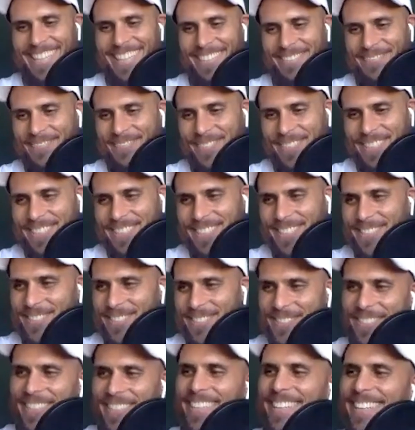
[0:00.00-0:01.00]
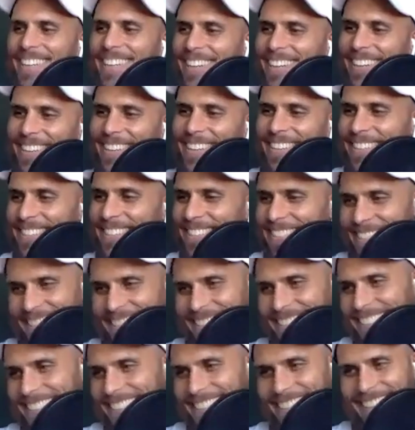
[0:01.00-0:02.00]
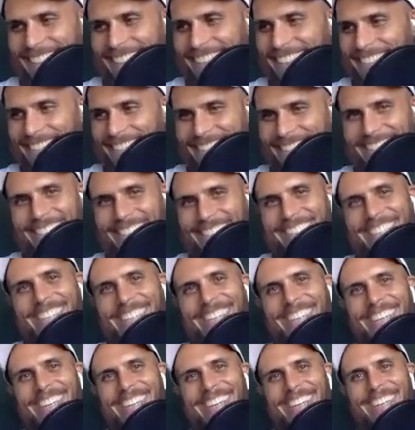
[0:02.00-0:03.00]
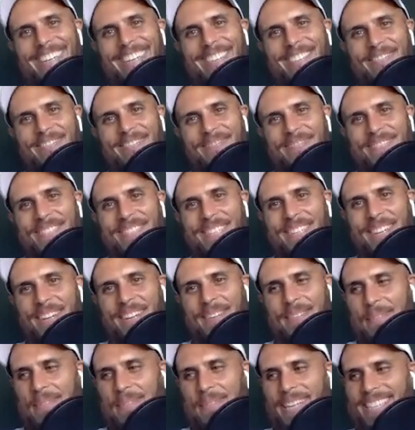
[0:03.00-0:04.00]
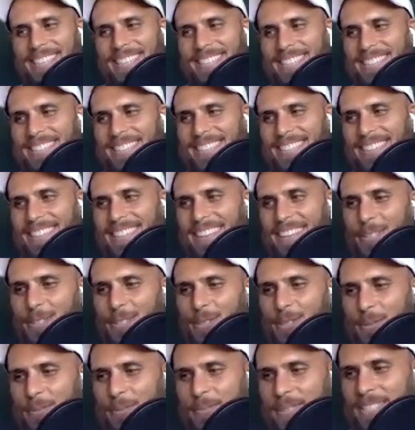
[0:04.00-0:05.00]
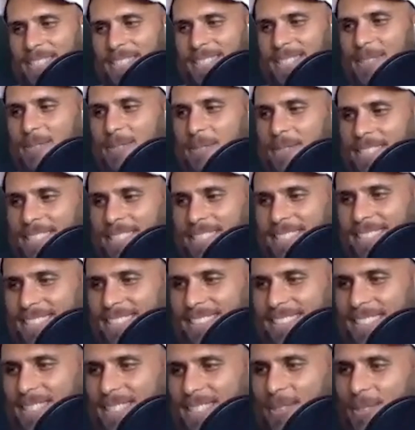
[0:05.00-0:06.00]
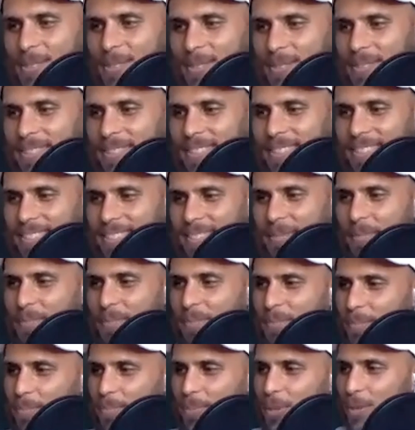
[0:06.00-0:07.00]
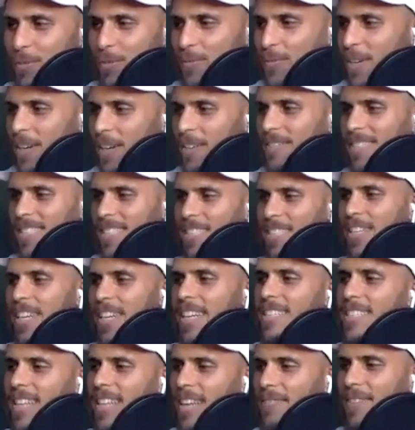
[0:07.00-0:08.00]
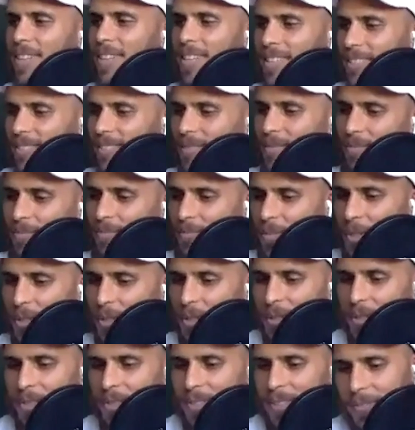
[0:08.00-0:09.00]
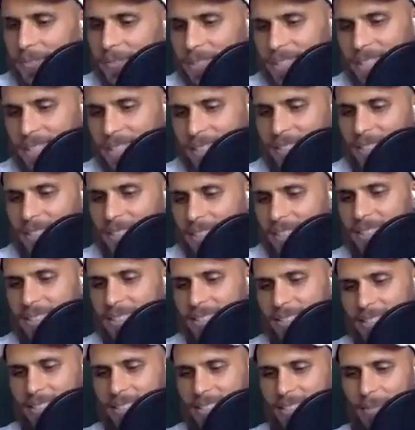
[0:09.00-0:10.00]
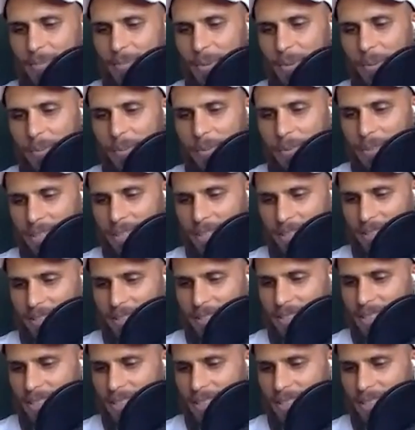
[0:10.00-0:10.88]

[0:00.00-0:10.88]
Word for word: that voice too. Holy shit, I love it. All right, my man. Thank you so much. This was a beautiful conversation. I actually haven't had a good conversation like this since probably